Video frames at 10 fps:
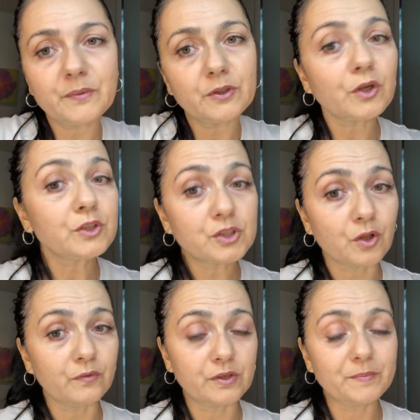or
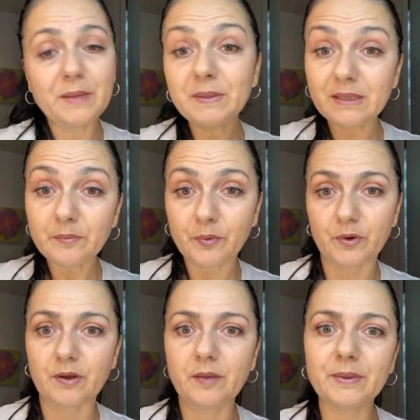prokinetics,
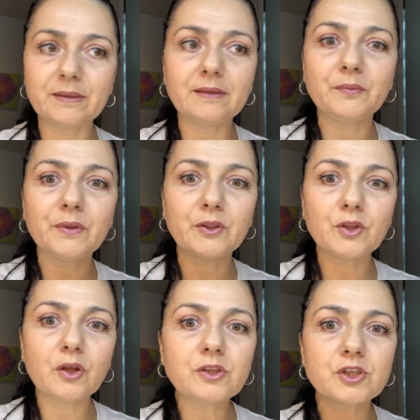and that will
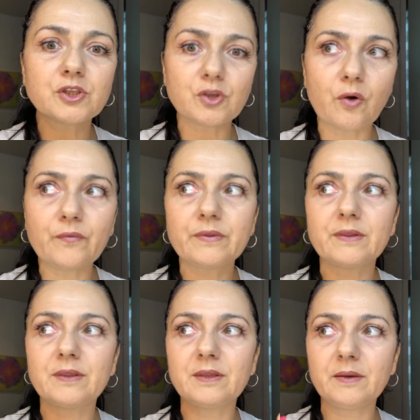not solve it. Maybe
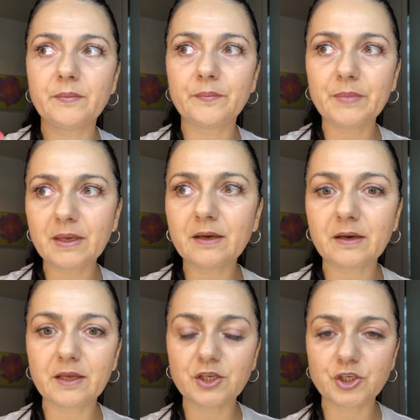temporary, but
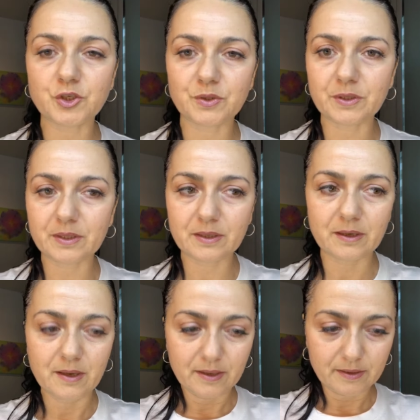that will not
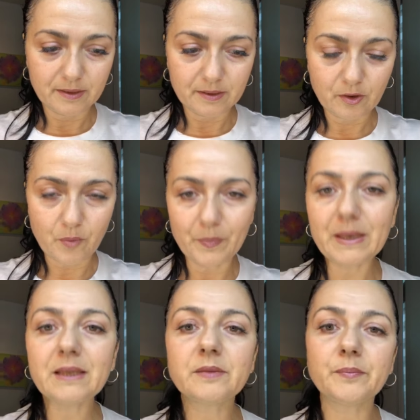solve the
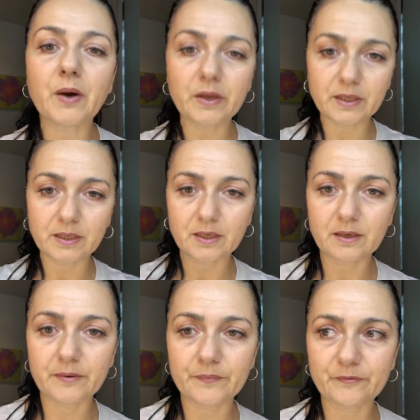bigger issue,
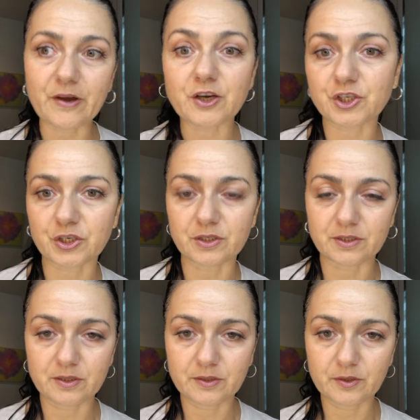the
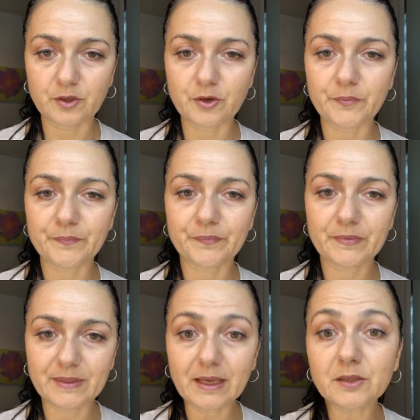complete
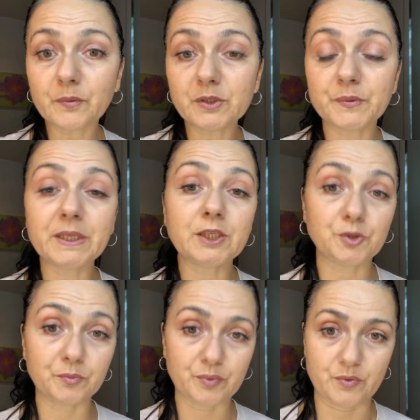body
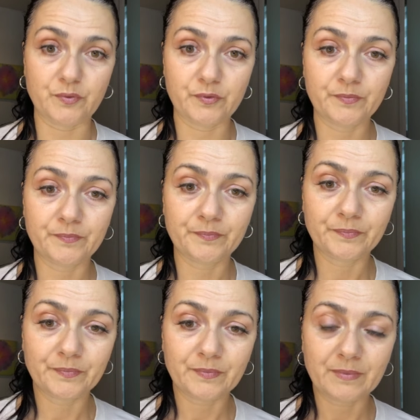function, you
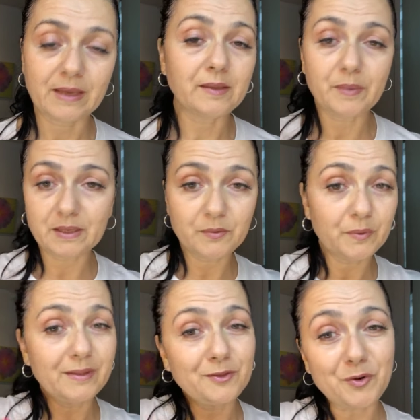know. That's
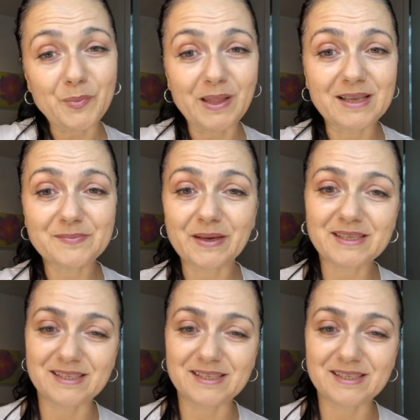what we need to improve.